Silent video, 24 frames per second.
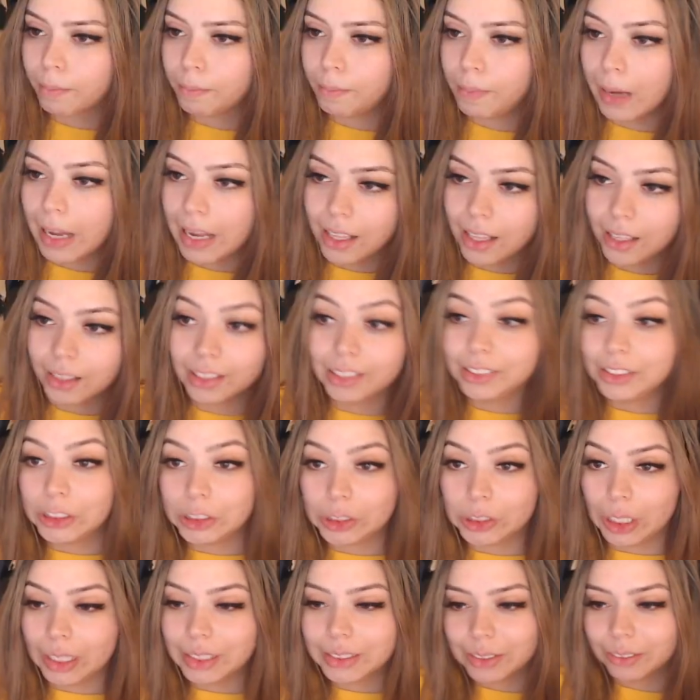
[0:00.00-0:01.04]
But this
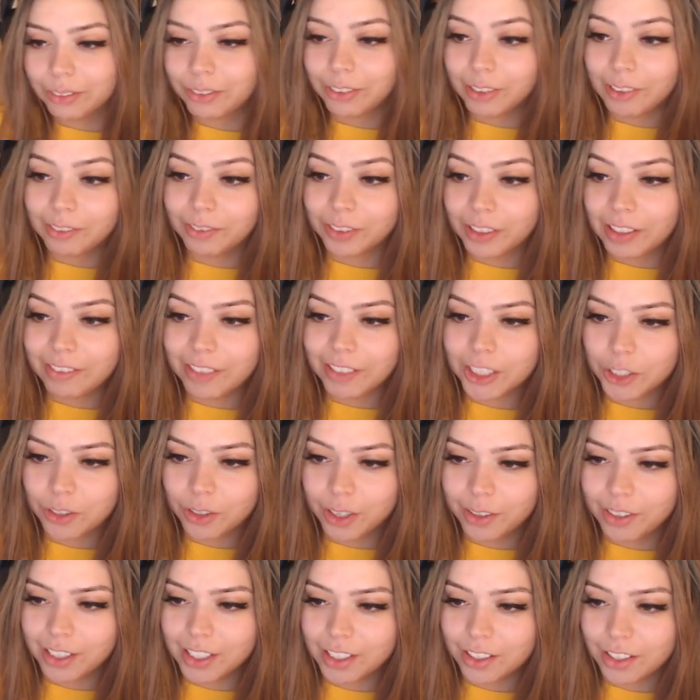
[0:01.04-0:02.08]
is also from Forever
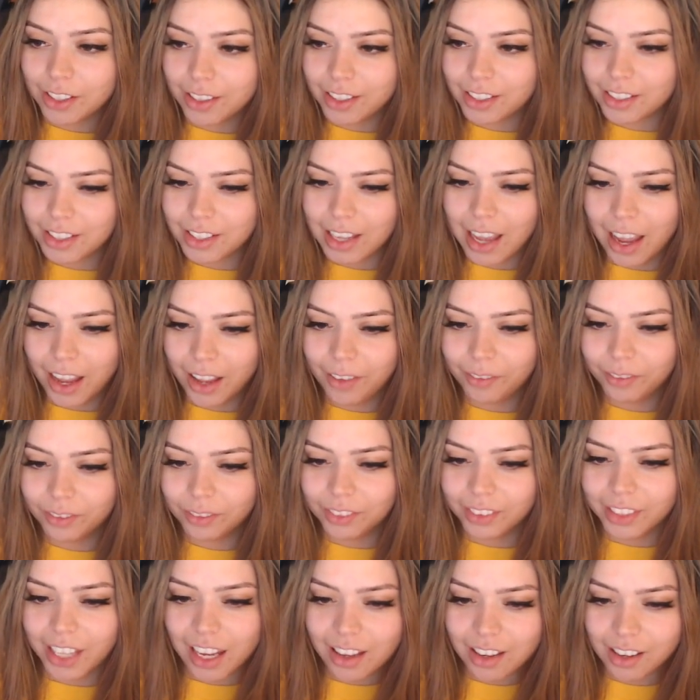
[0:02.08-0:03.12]
21, so there's that.
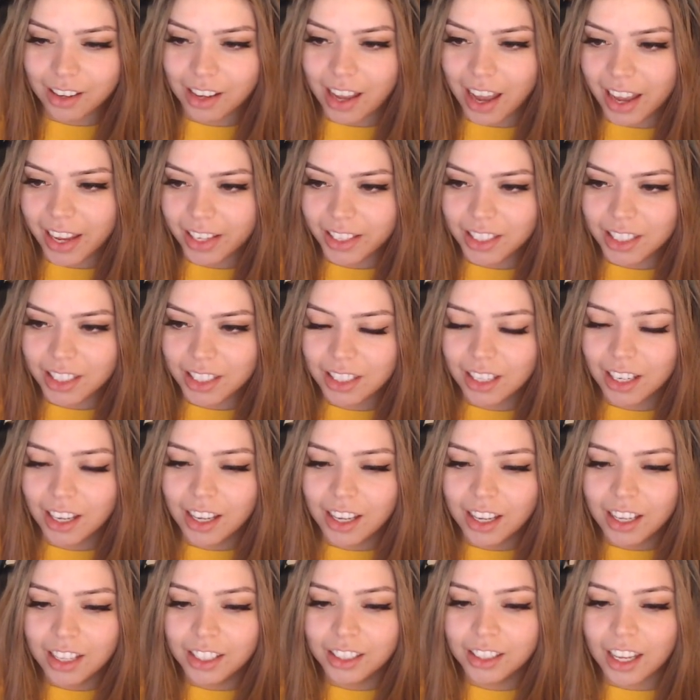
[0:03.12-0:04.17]
Thank you, guys.
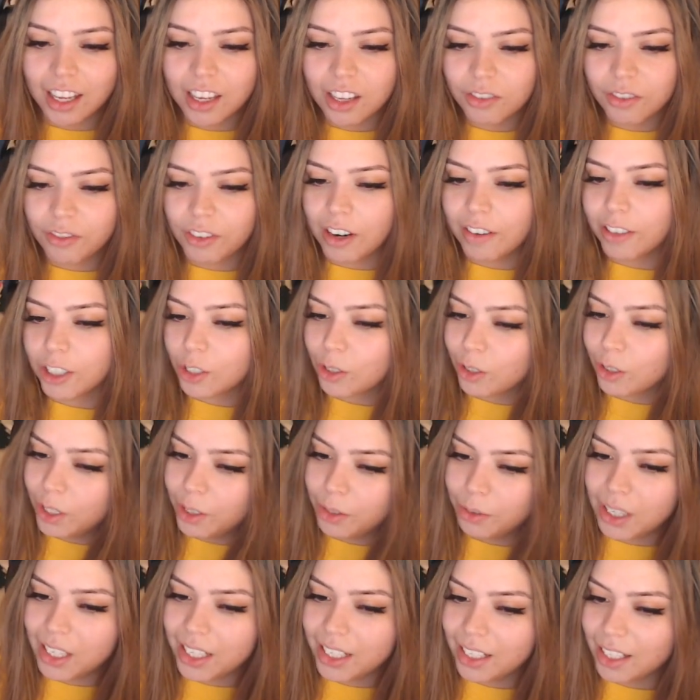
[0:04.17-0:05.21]
Thank you, Forever
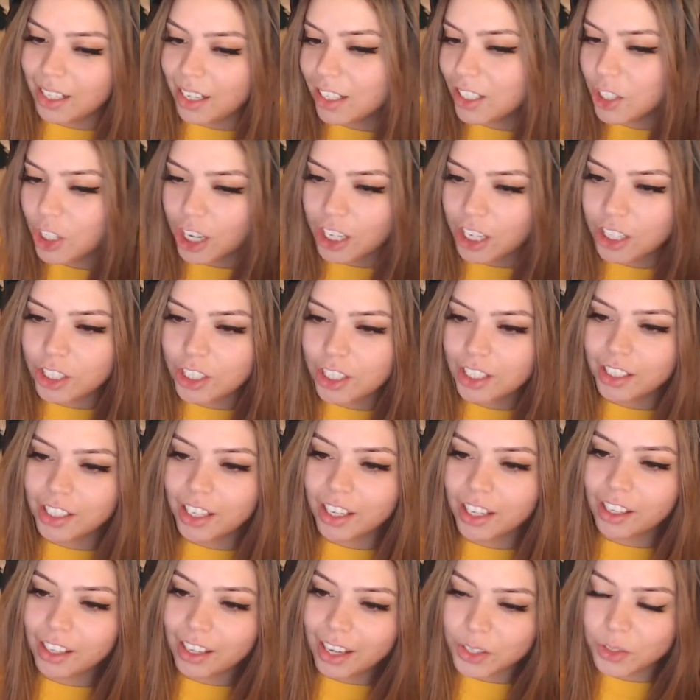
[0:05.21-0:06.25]
21 and Genji.
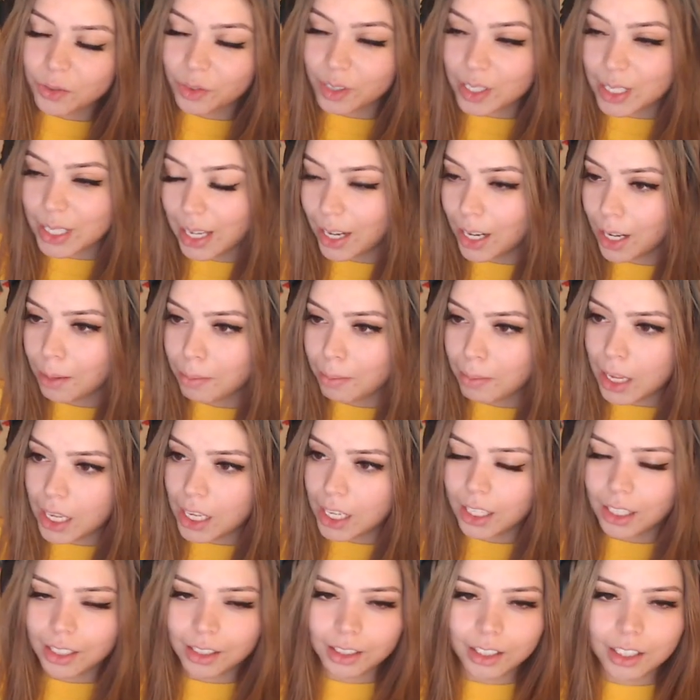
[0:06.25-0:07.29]
Thank you guys for sending
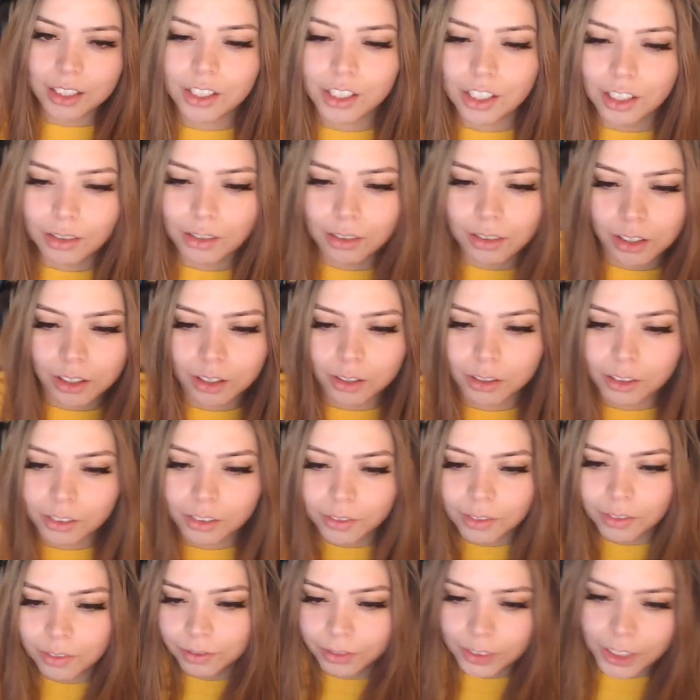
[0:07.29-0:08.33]
me these cute little
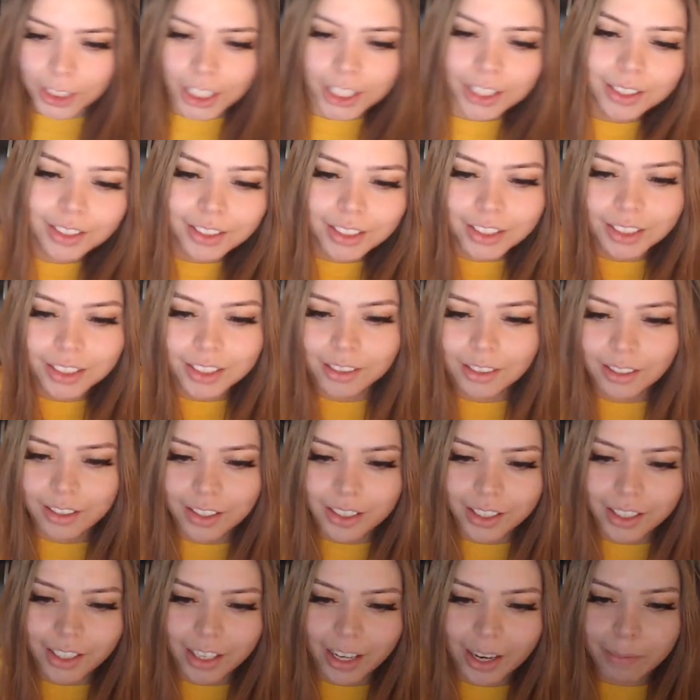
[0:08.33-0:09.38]

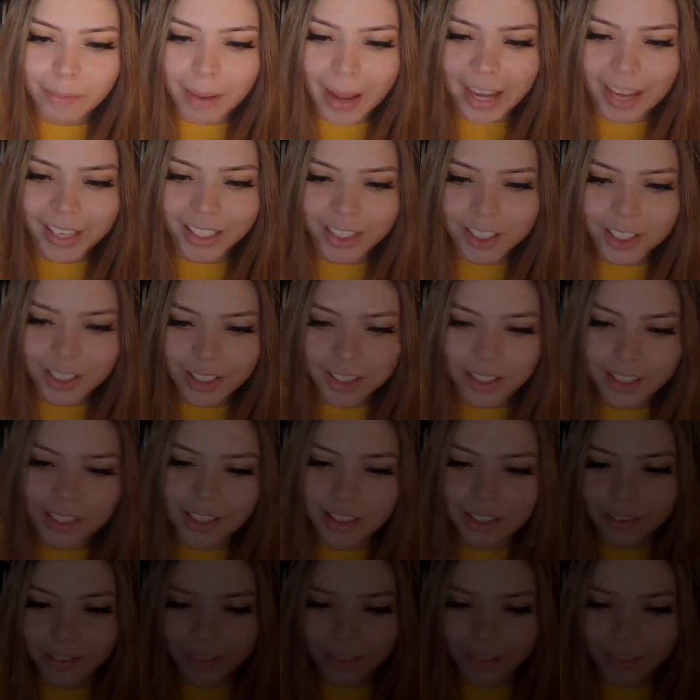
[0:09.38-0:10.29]
care packages.